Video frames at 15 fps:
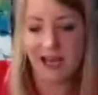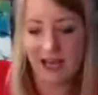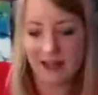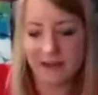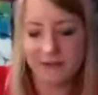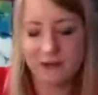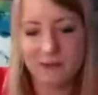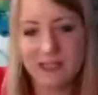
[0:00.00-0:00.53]
And
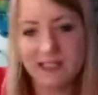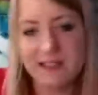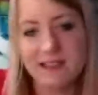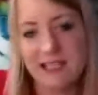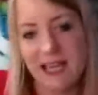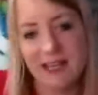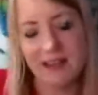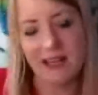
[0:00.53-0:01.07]
then for me to
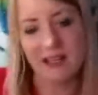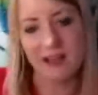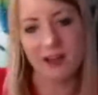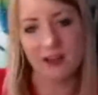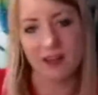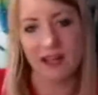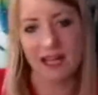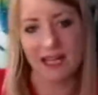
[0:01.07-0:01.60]
take that
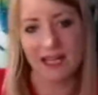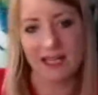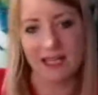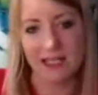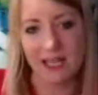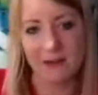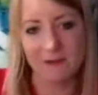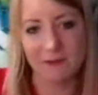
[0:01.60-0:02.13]

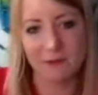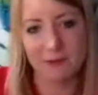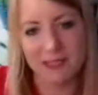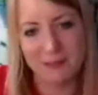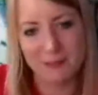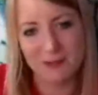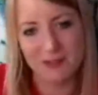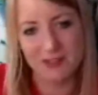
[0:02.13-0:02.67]
online and for
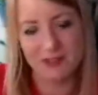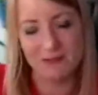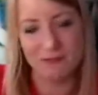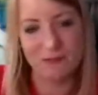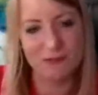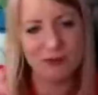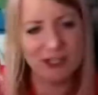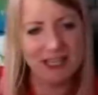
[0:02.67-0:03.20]
people to
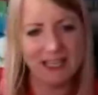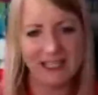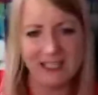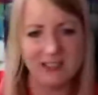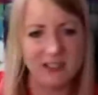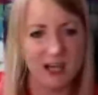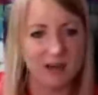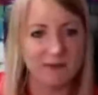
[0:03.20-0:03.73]
really
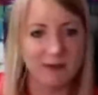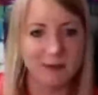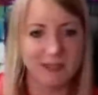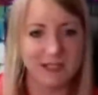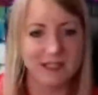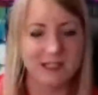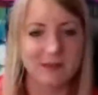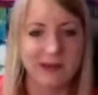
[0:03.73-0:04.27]
start ripping
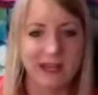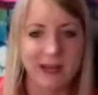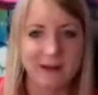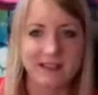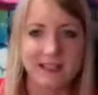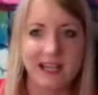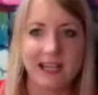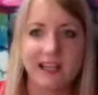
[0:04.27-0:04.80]
into me, I
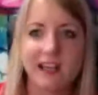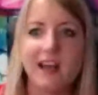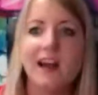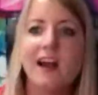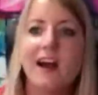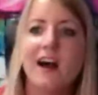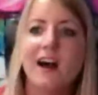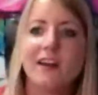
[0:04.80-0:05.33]
was like,
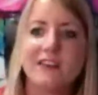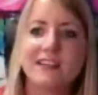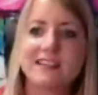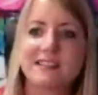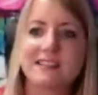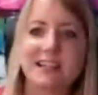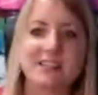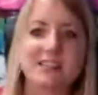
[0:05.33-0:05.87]
this
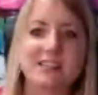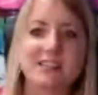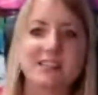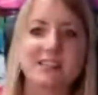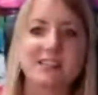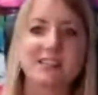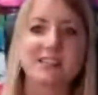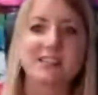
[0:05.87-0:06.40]
says so
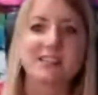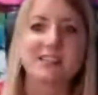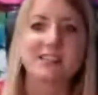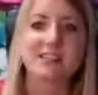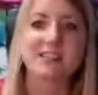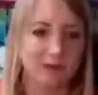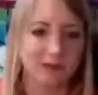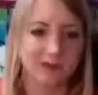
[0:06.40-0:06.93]
much about other
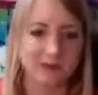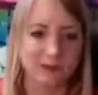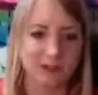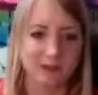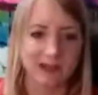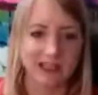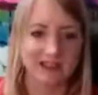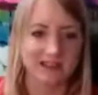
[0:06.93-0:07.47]
people's money
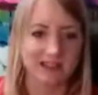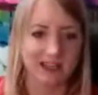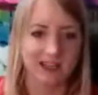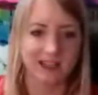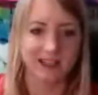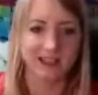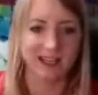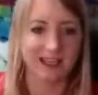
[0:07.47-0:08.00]

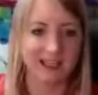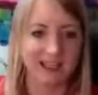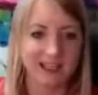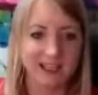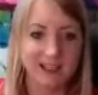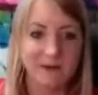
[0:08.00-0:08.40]
mindset. Like,